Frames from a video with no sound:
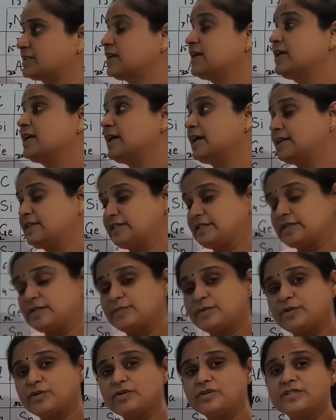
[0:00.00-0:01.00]
And just
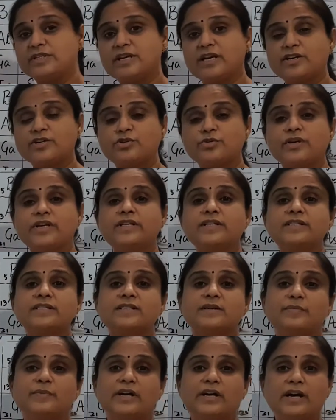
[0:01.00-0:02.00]
because they are showing the
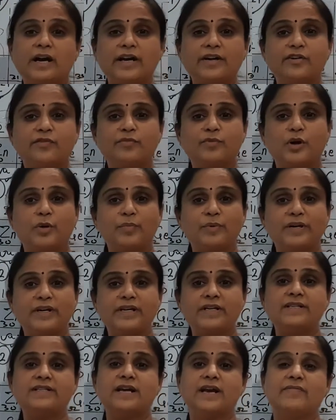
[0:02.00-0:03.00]
similar kind of properties,
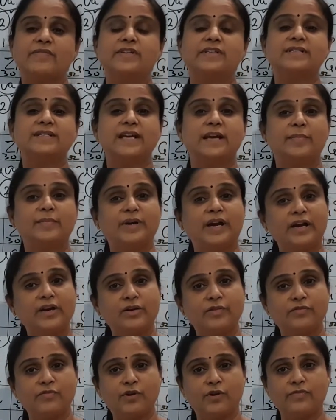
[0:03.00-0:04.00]
having same kind of
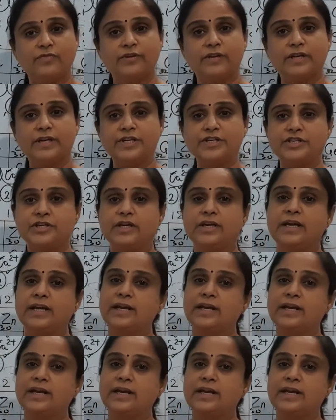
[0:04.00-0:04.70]
configuration,